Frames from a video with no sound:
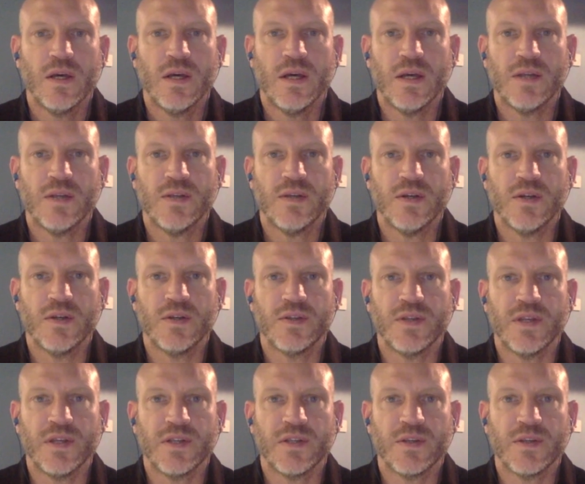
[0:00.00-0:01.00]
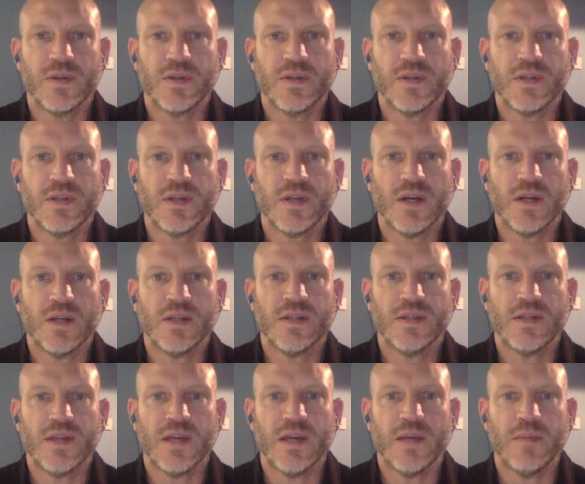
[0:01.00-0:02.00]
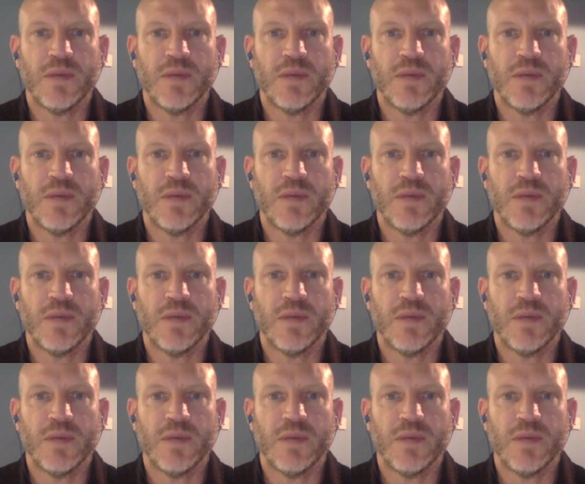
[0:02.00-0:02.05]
and turns in it. So it's, it's hard to say.